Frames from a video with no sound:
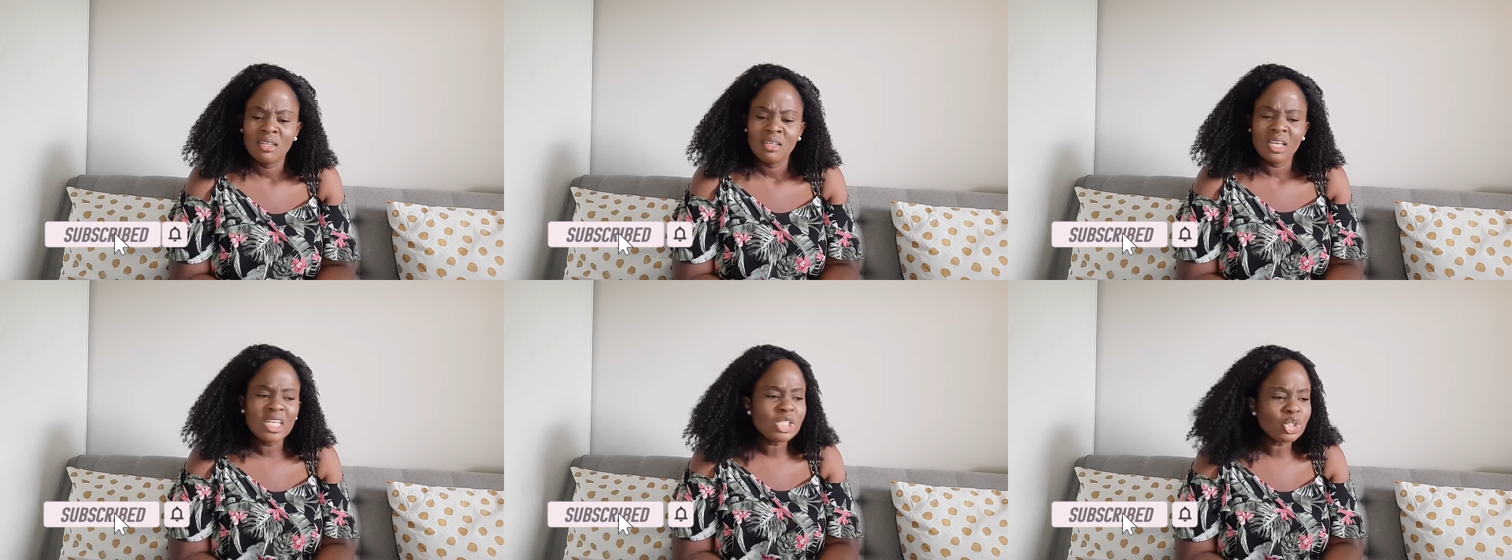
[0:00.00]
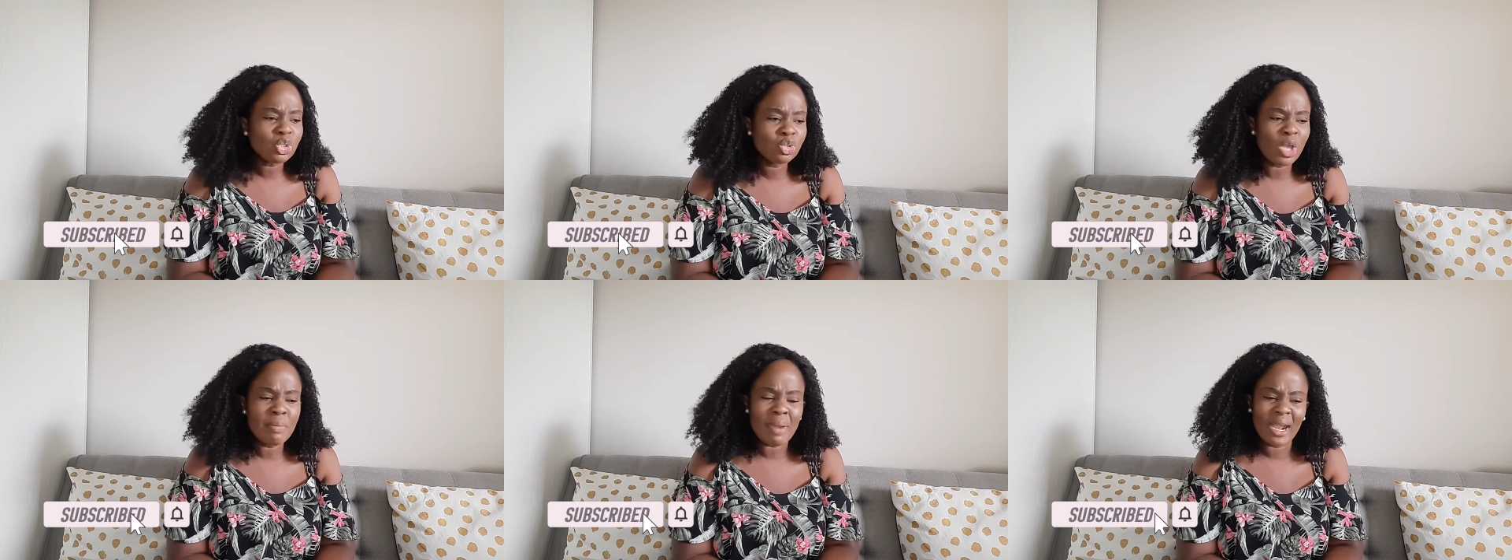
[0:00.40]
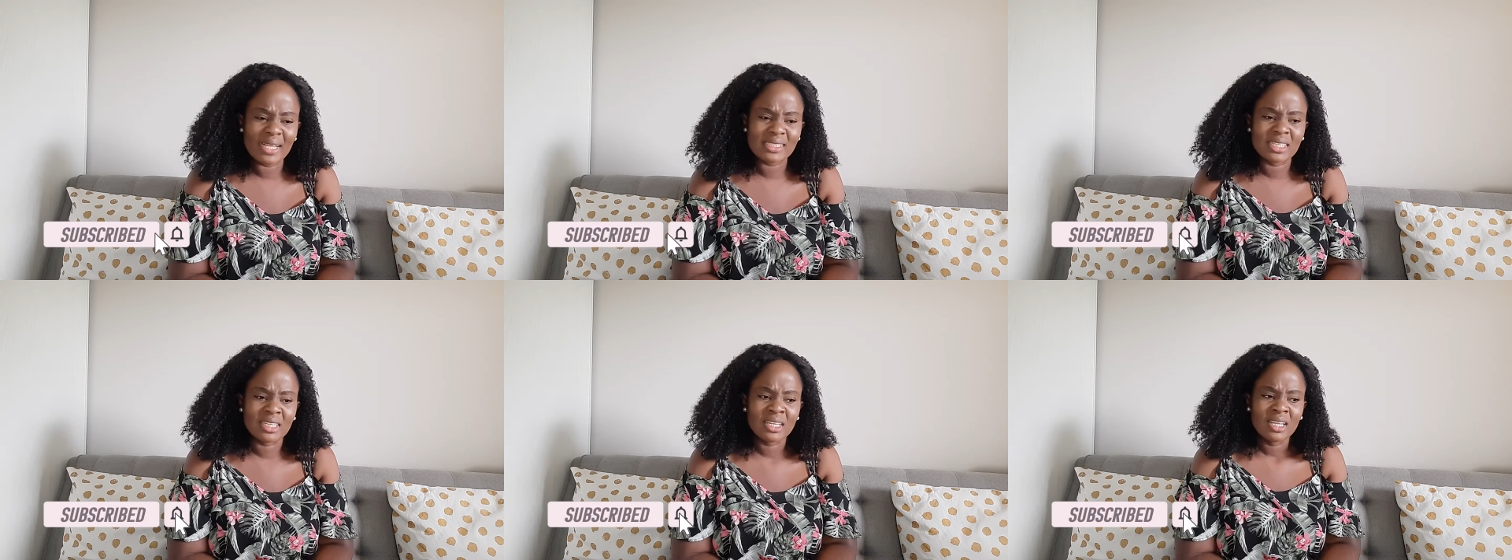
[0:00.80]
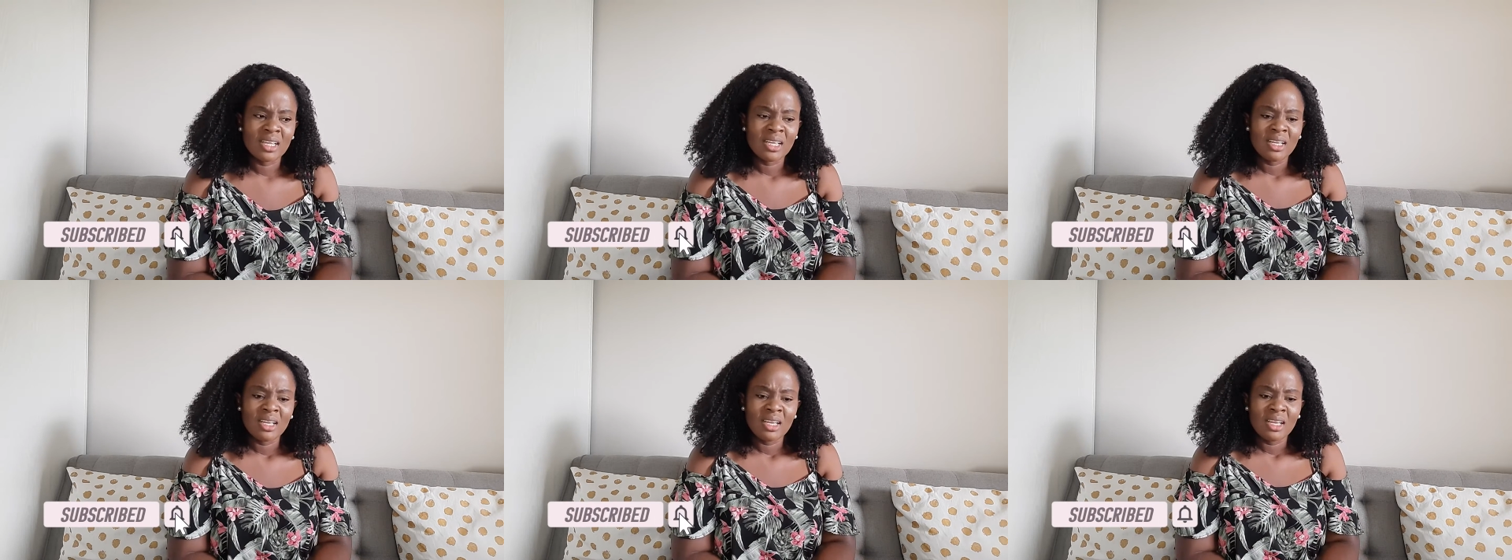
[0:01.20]
It's just so embarrassing.
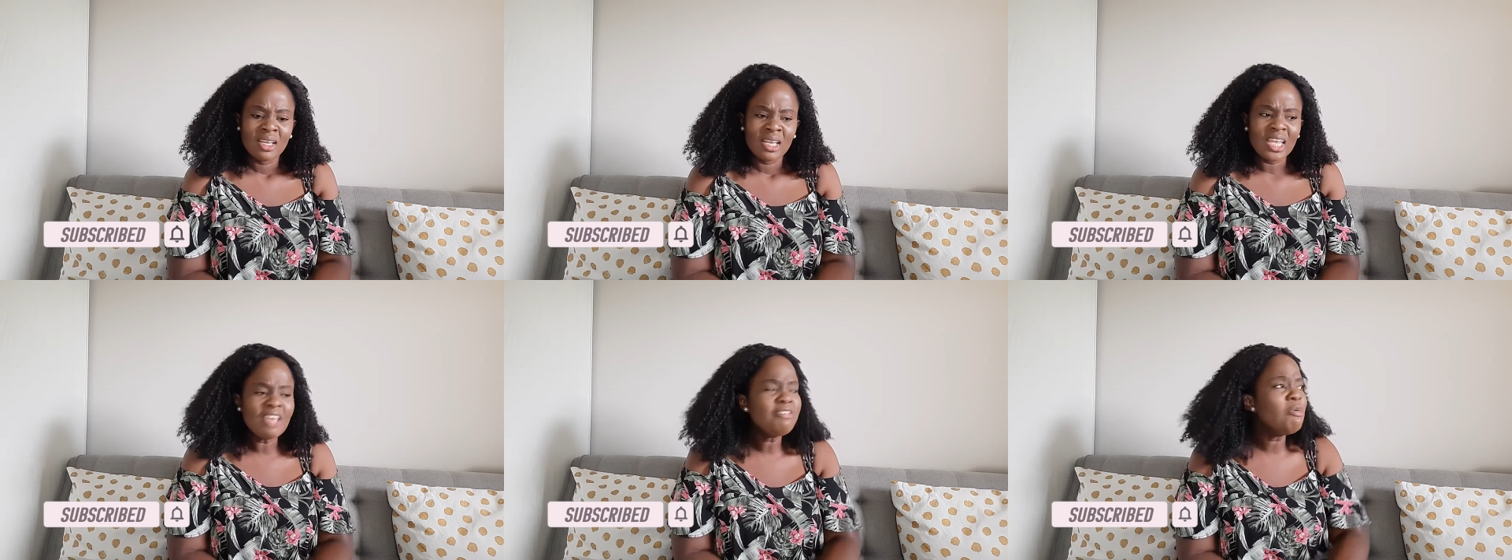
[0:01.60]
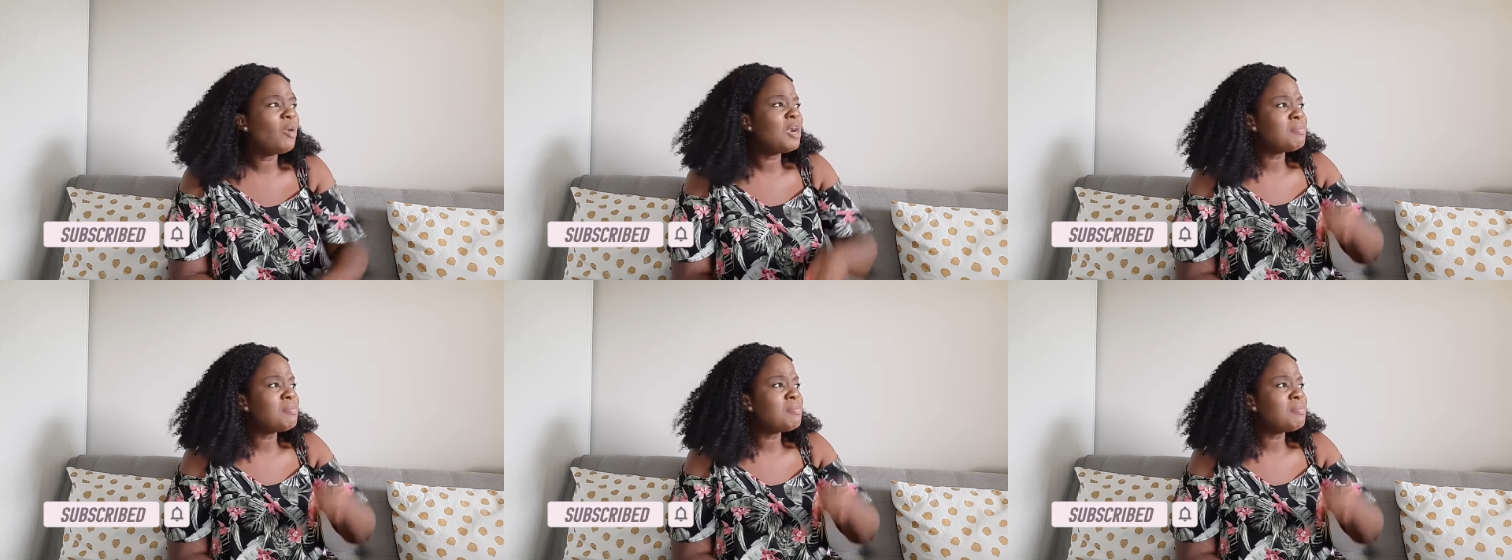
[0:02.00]
Even one